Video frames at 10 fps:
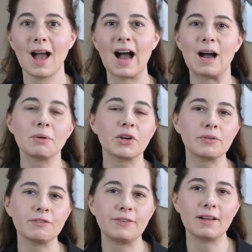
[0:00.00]
I'm going to
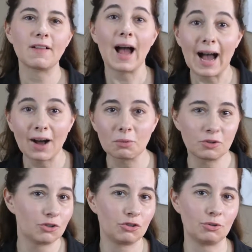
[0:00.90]
reveal how
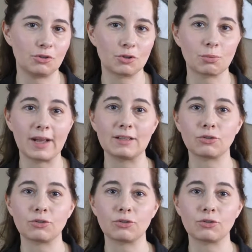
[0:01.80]
to choose the right